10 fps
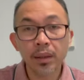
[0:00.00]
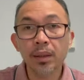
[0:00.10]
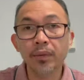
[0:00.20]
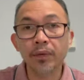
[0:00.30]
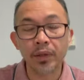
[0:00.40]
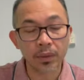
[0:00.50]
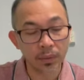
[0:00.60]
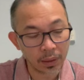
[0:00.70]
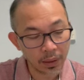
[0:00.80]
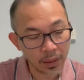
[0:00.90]
The first
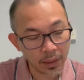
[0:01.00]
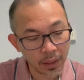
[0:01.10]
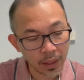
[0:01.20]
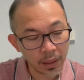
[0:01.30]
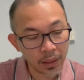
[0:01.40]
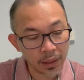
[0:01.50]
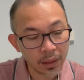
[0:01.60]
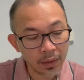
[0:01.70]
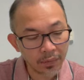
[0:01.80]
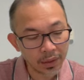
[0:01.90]
one here, an
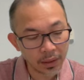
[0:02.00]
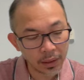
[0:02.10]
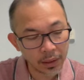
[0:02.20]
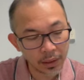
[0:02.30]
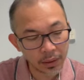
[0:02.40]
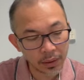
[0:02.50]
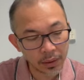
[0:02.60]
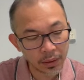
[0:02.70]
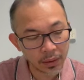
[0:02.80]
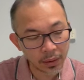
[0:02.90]
investigation is
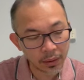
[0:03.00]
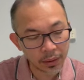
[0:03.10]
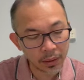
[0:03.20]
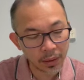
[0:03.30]
started